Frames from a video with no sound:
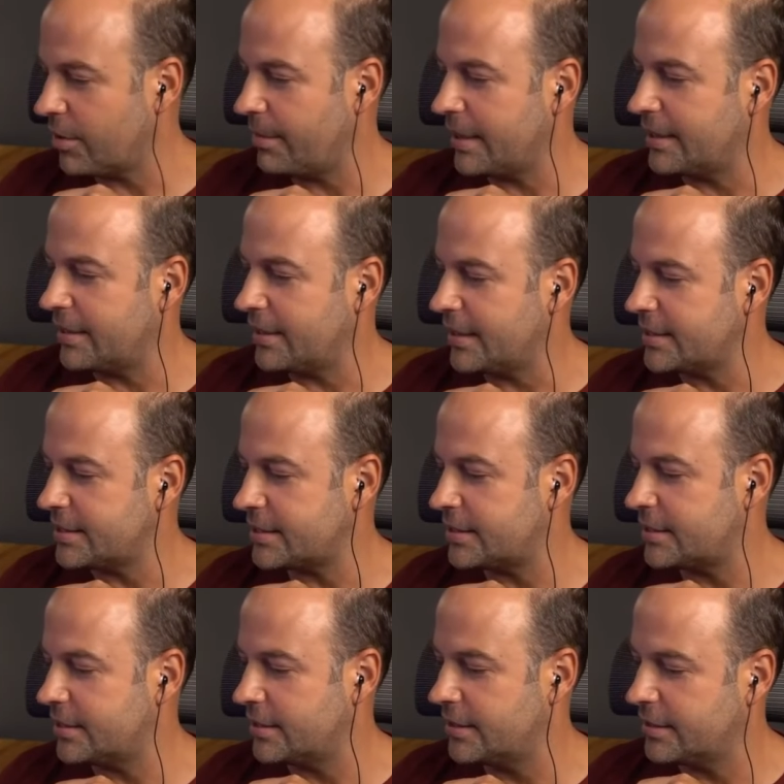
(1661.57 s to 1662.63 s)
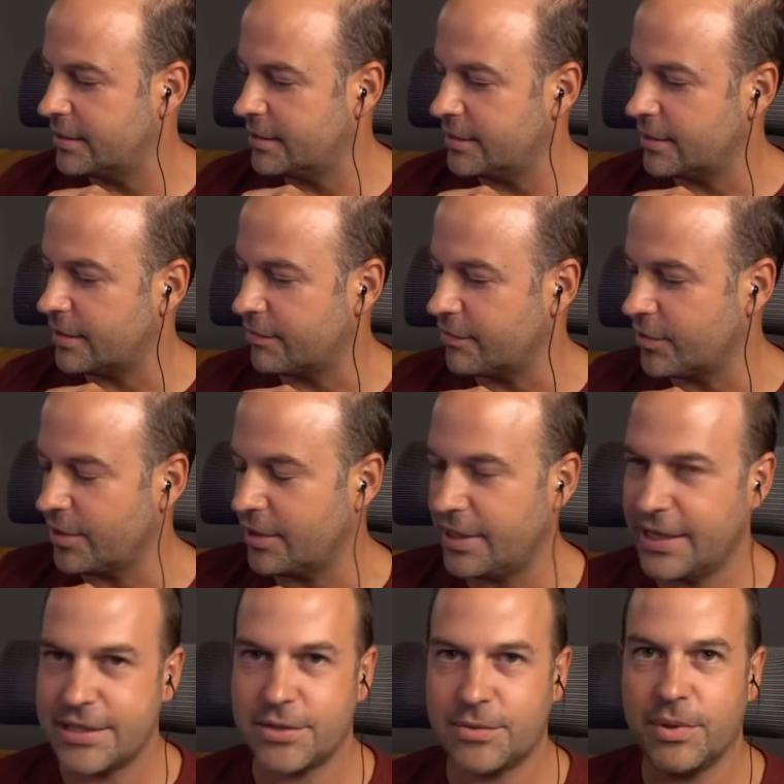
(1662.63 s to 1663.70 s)
made a list. I've got a
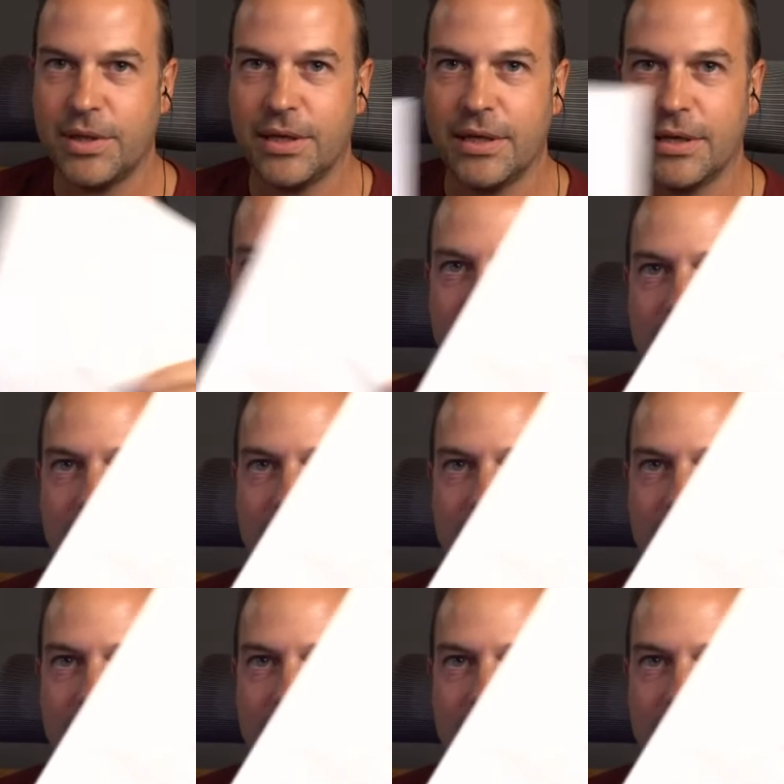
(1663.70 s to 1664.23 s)
list with a